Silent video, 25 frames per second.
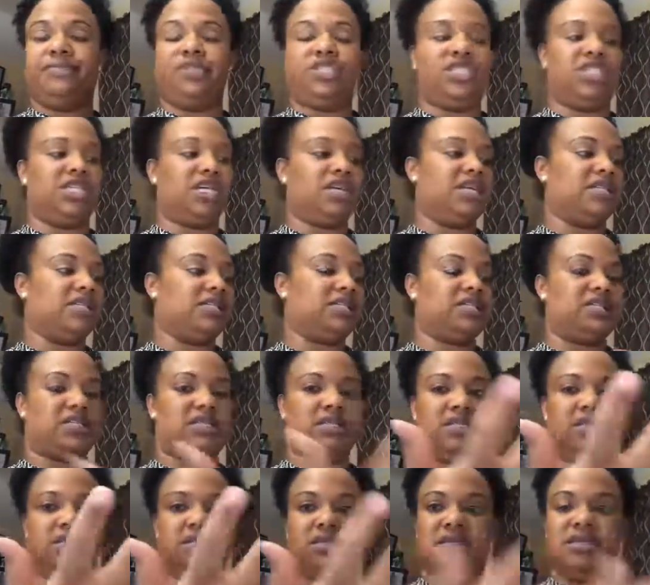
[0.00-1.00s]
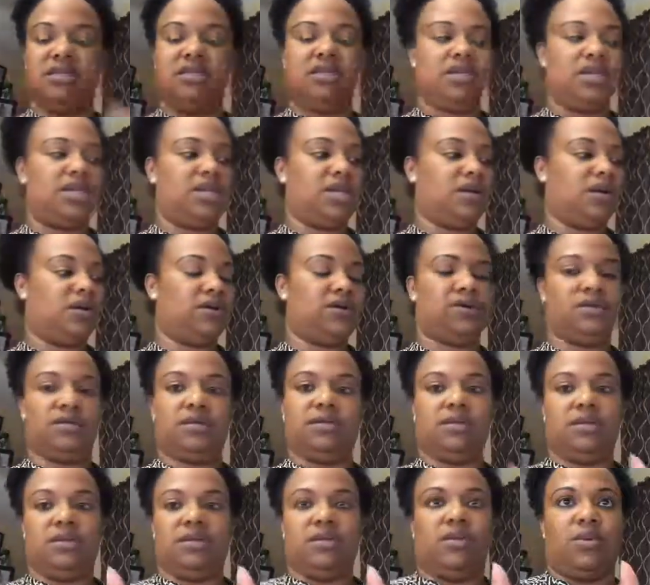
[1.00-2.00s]
just, you know,
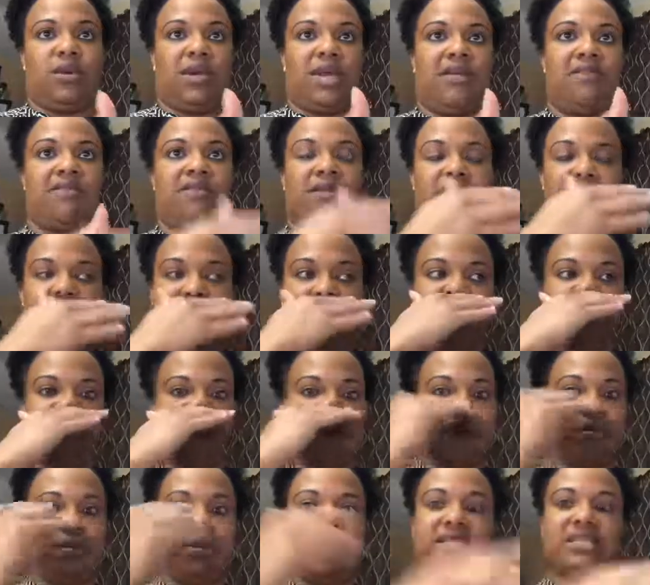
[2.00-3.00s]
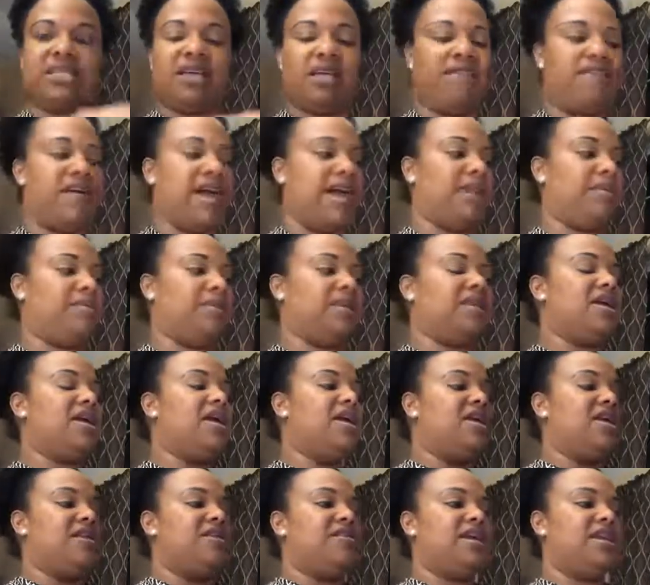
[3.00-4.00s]
whatever, you know, multivitamin.
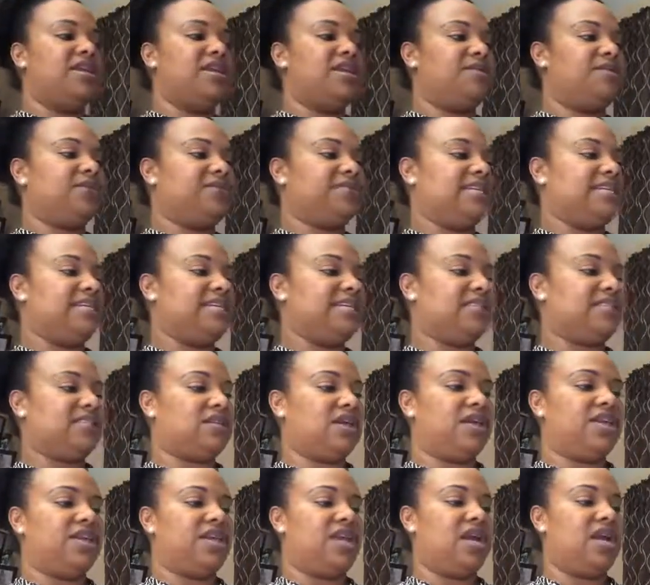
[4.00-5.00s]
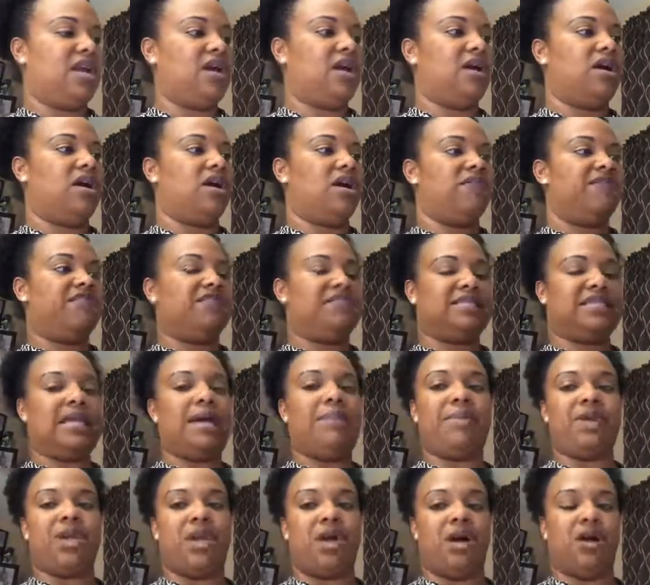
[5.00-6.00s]
Then there was a list on here of
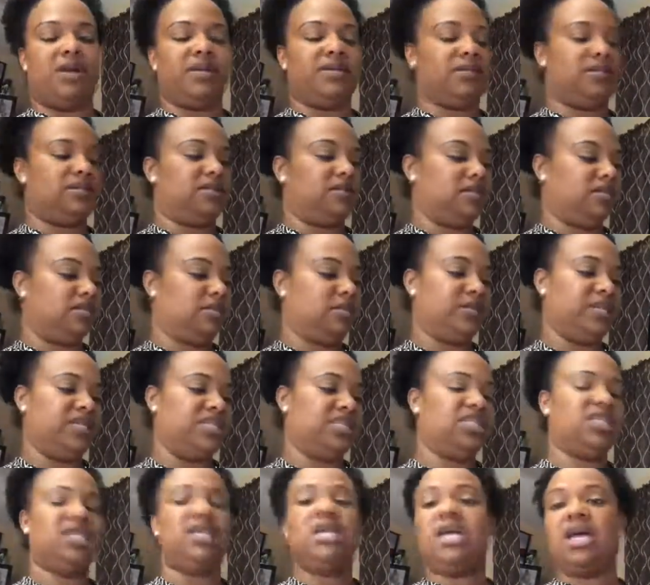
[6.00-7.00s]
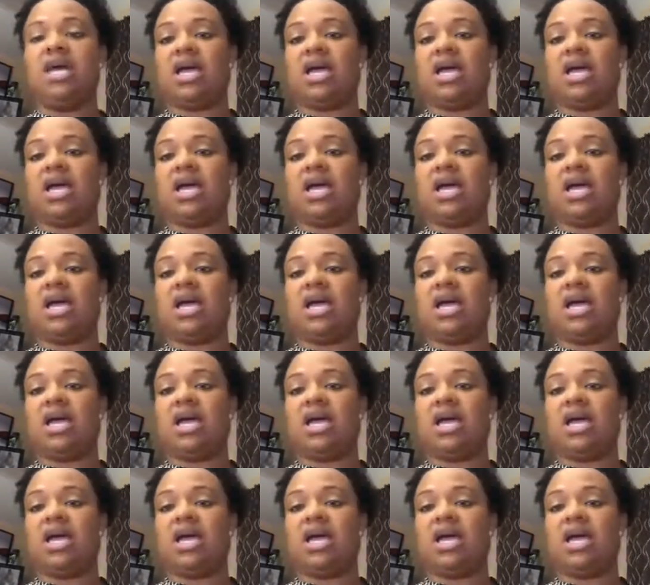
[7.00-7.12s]
seminars, which